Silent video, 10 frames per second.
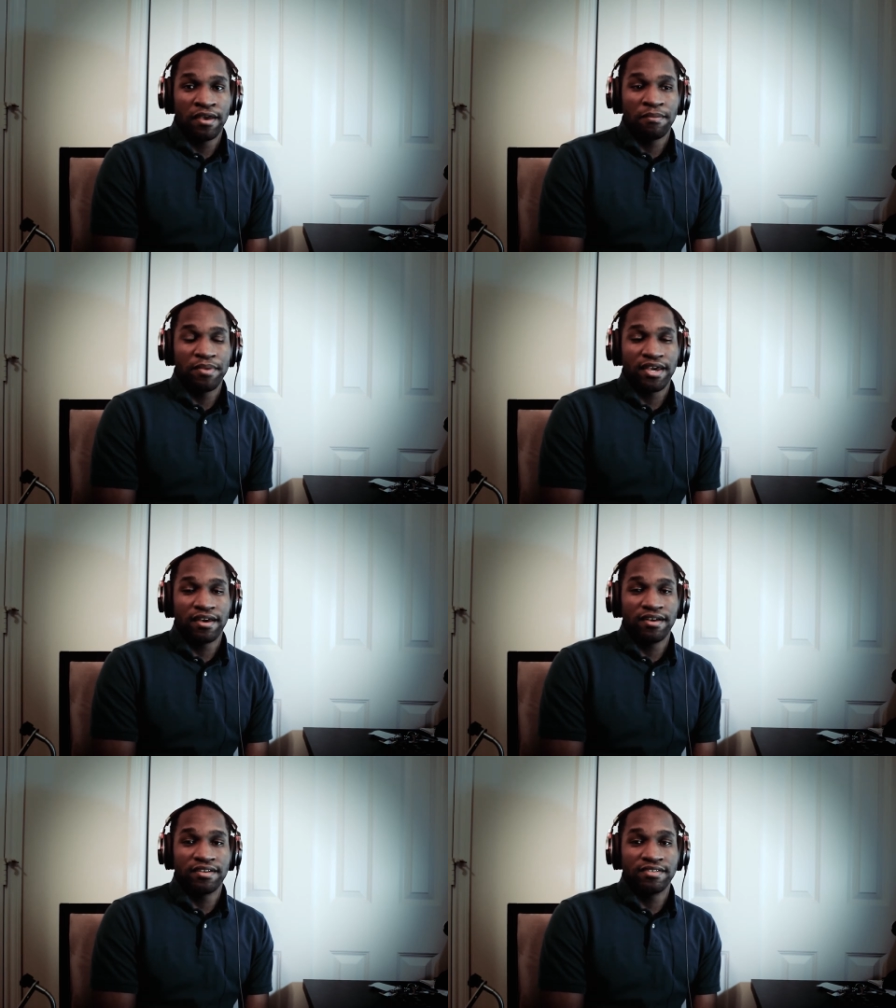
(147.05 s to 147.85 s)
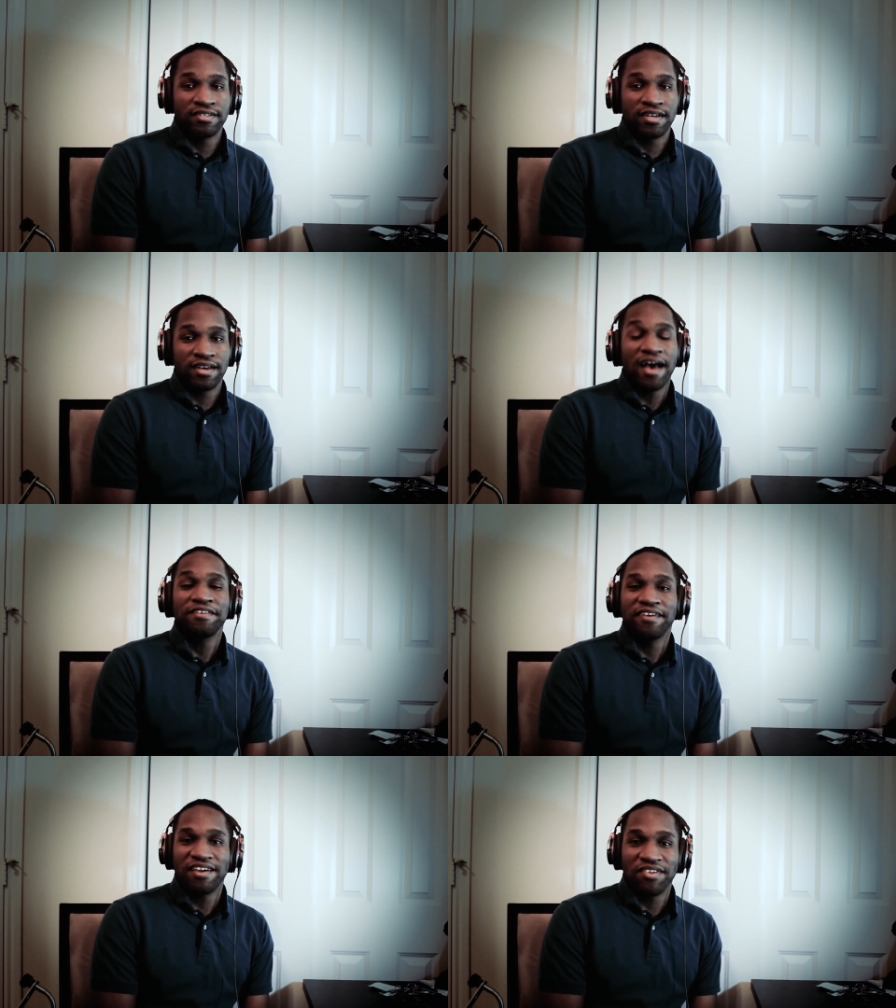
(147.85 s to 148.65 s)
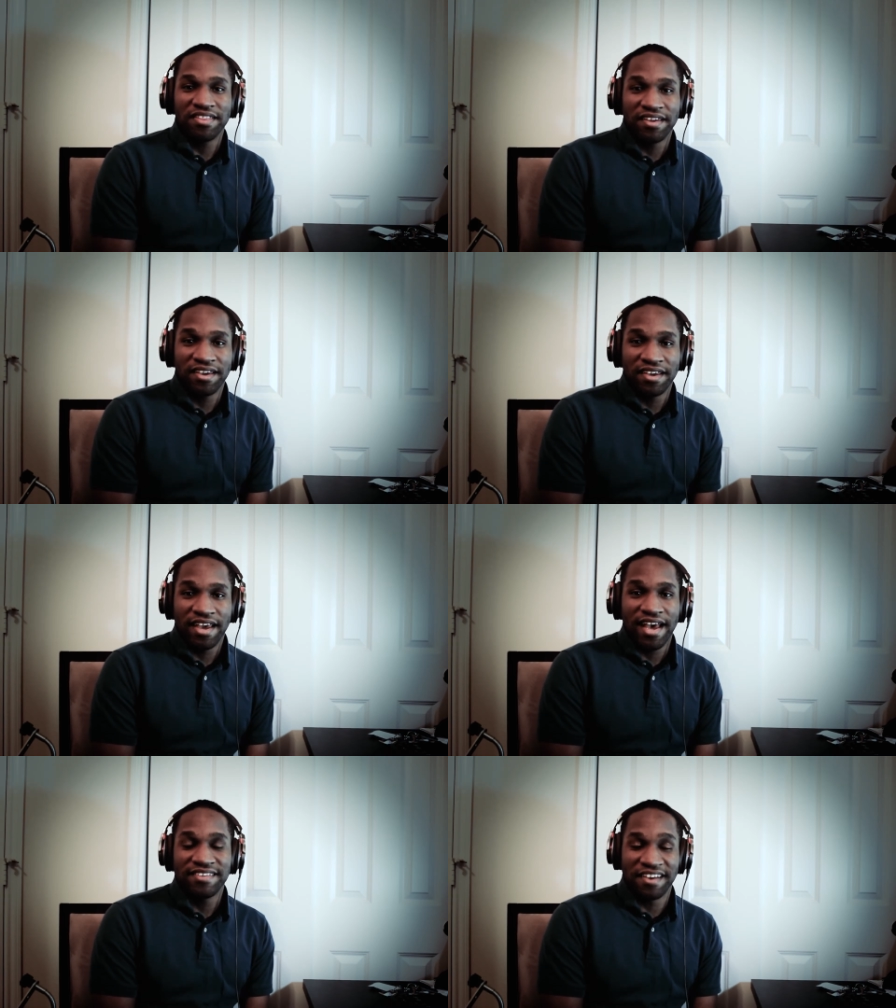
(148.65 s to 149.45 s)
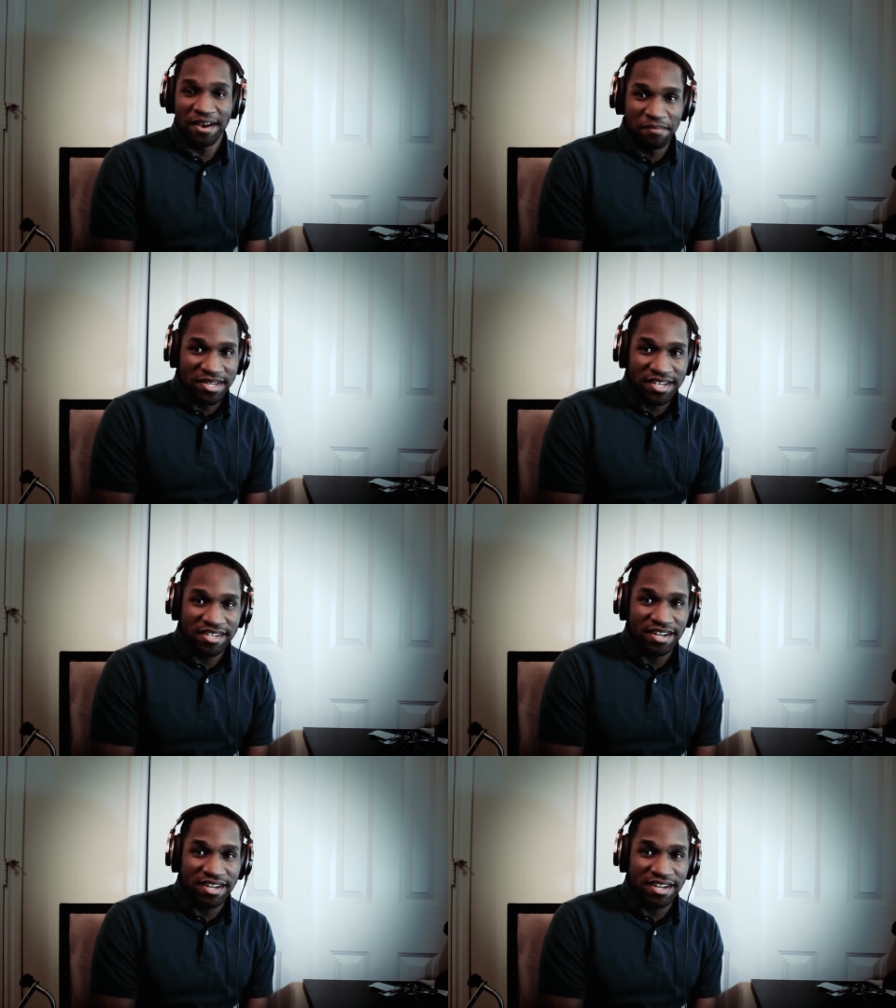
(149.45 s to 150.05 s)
because I saw everything as a competition.